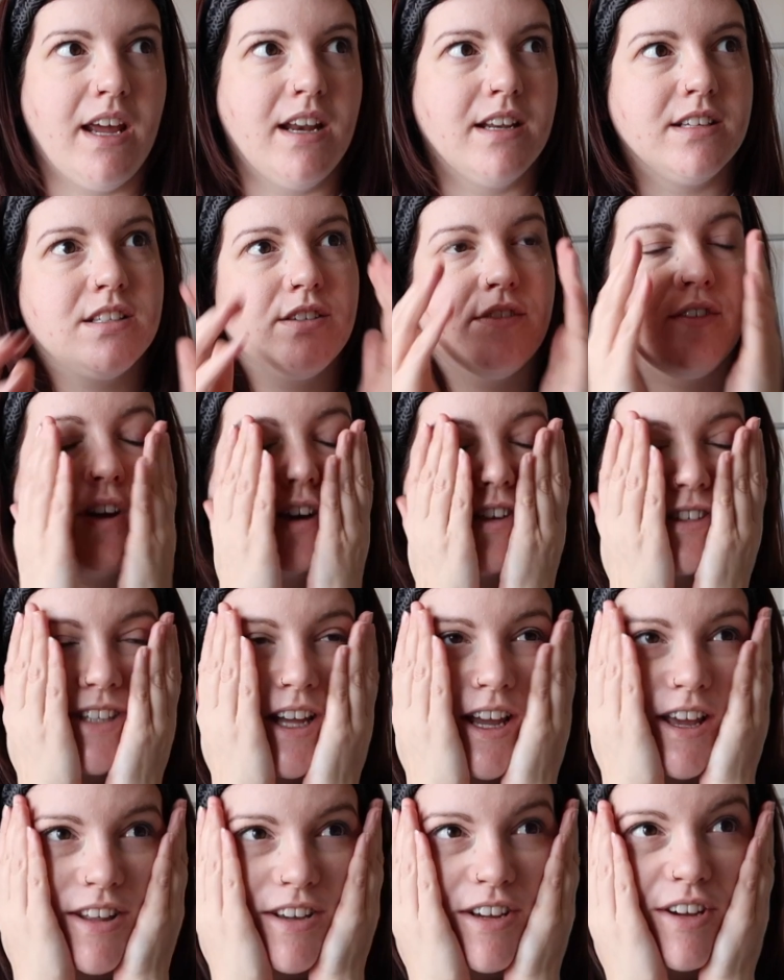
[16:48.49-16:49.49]
And it's the first day
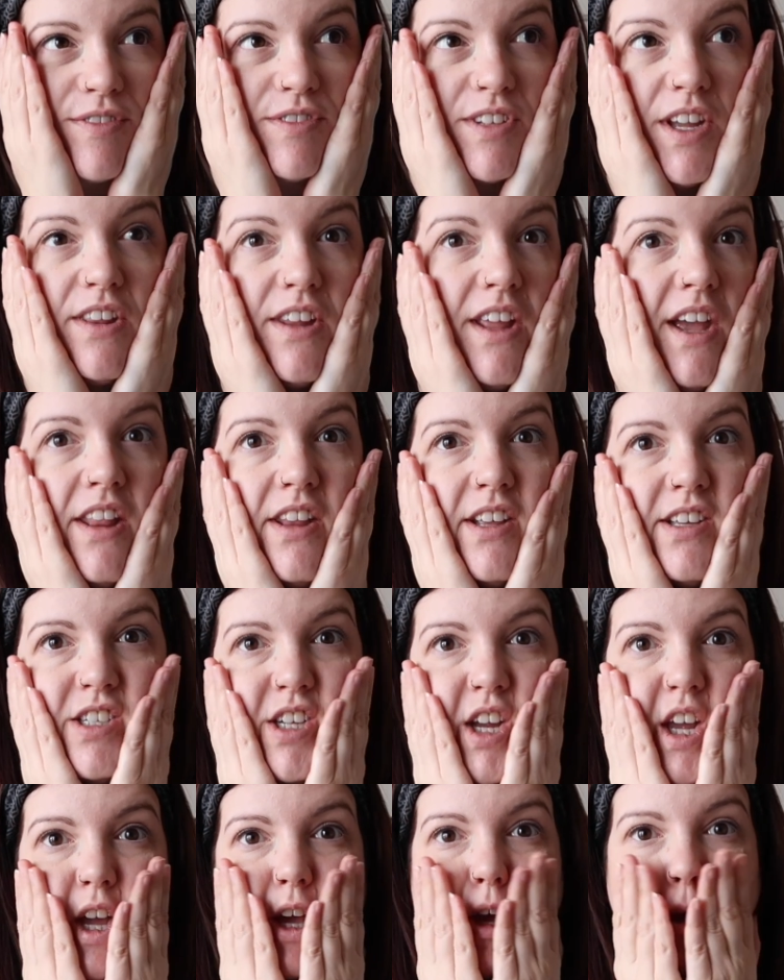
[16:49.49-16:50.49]
I think I've done that this
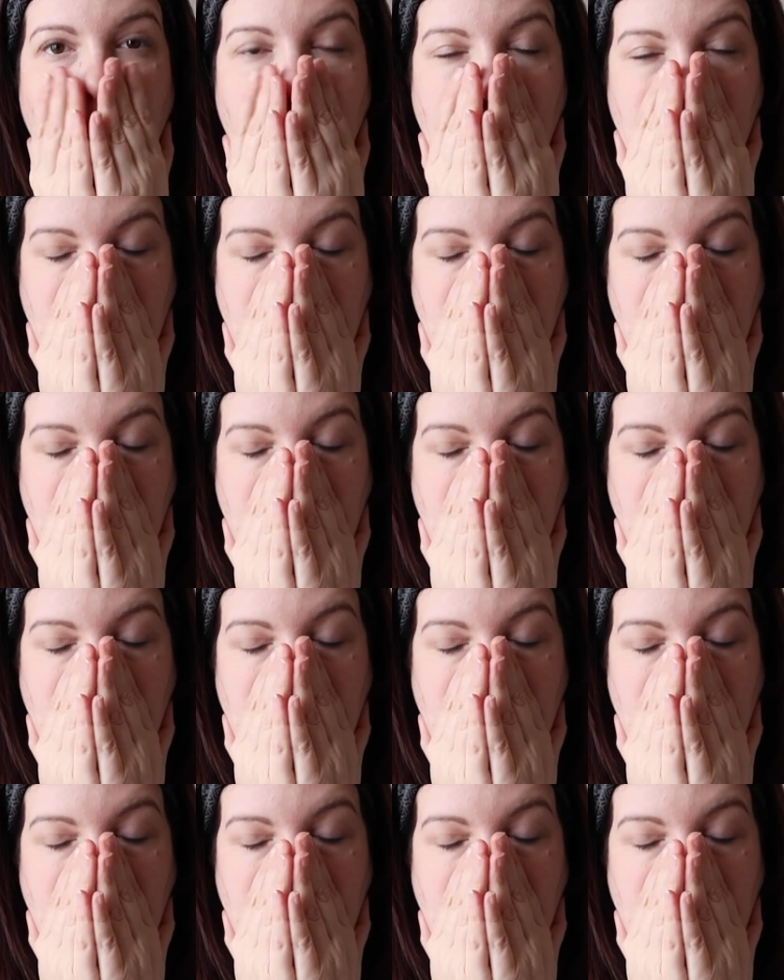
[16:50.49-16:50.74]
year,